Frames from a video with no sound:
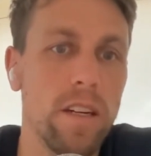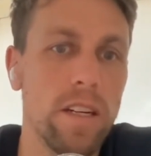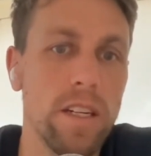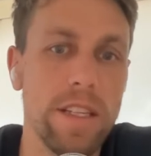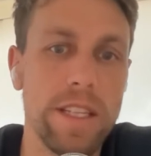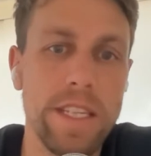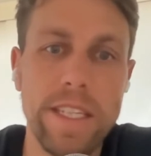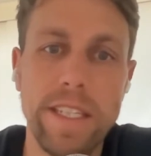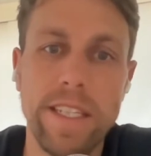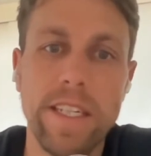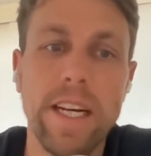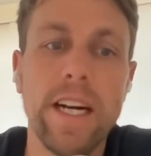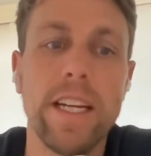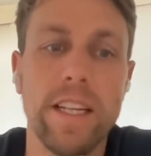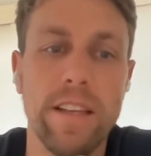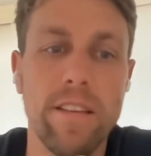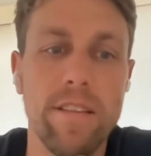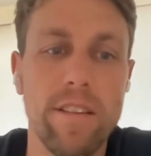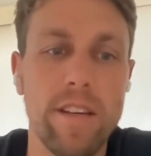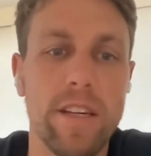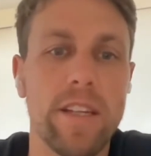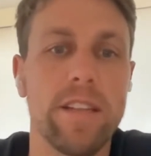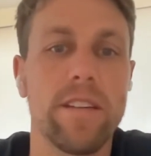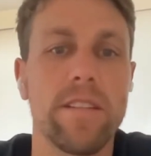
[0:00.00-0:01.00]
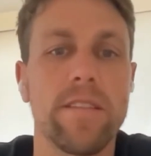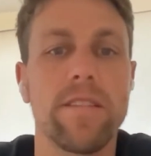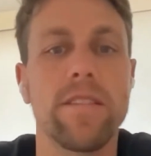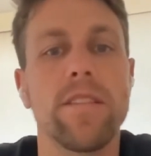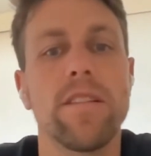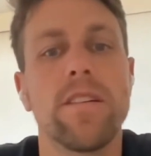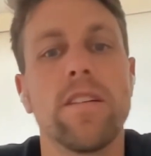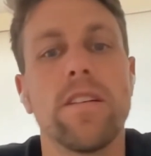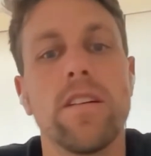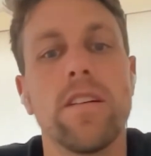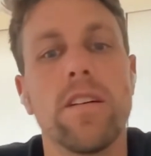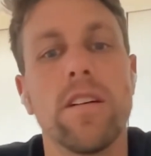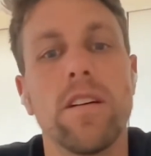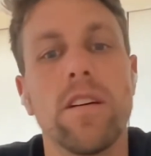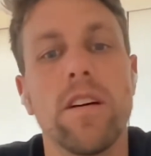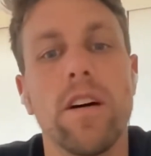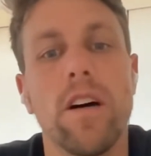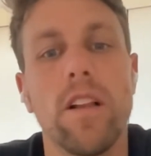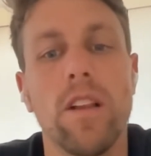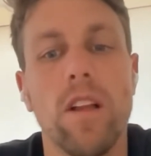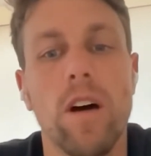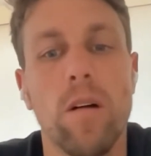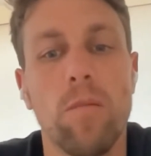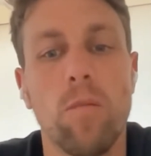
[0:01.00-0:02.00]
these kind of things a
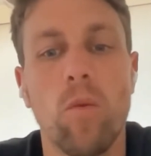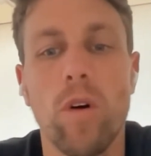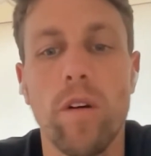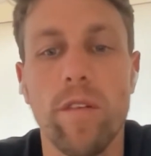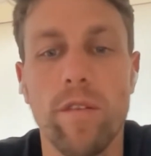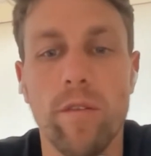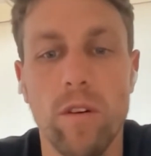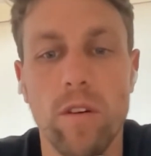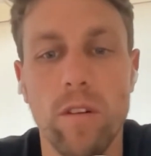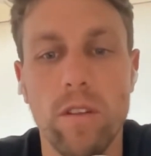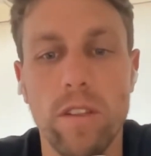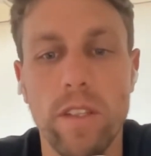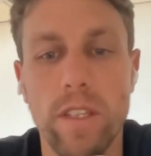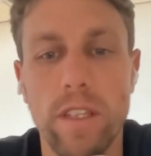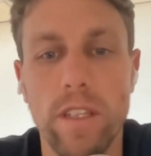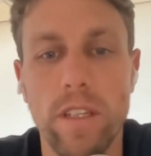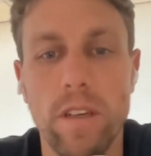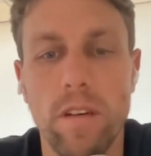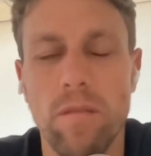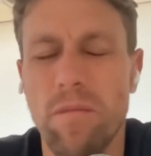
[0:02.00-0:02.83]
lot more thoroughly.